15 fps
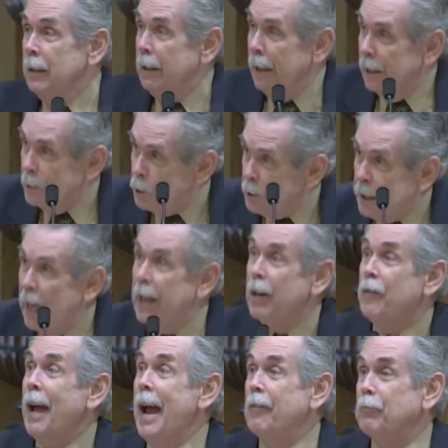instead
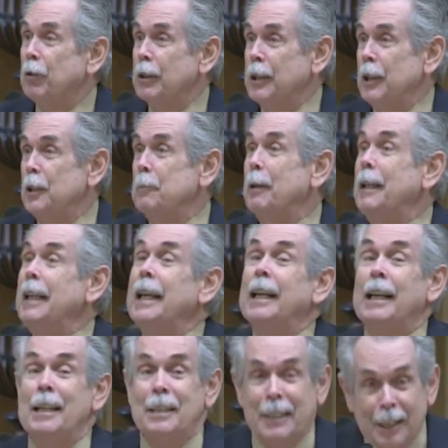of Africa, but in
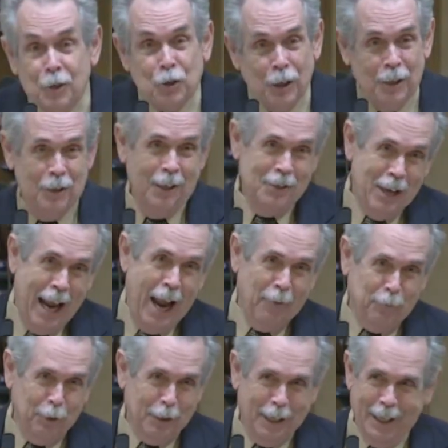addition to
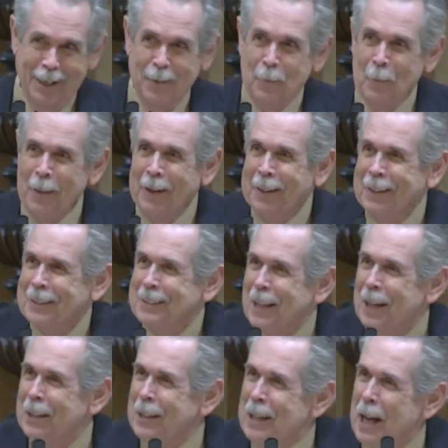Africa.
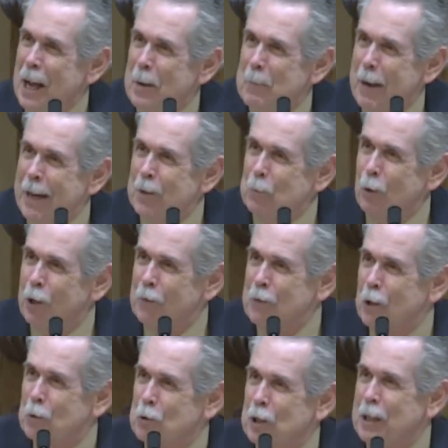Doug and I made one of
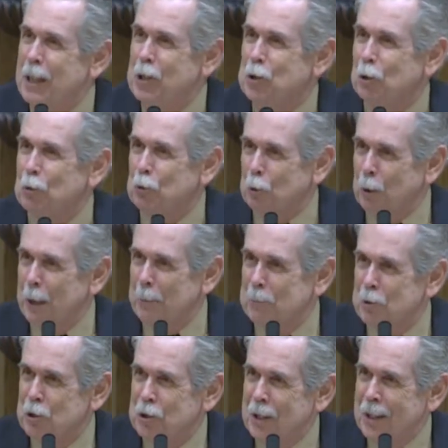those initial
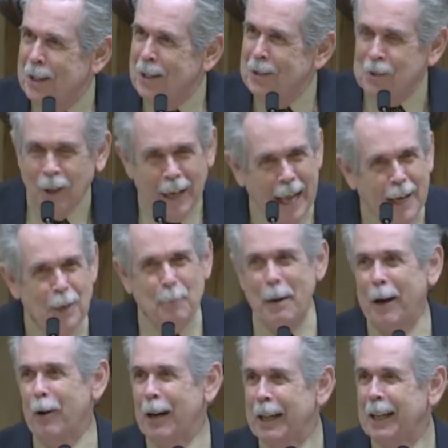trips to Latin
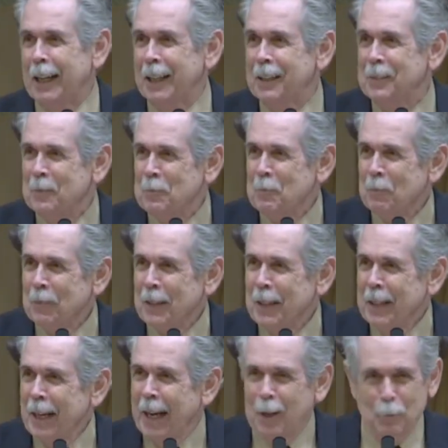America,
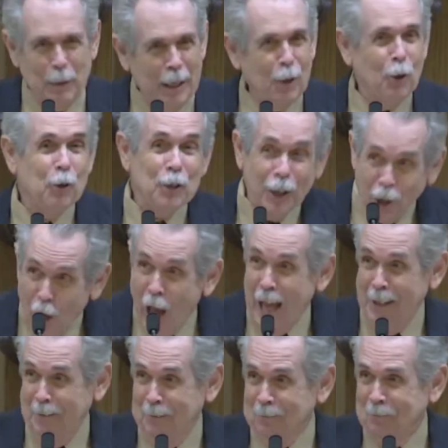and we learned a
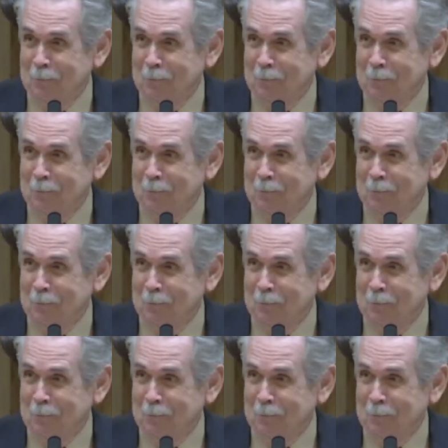lot.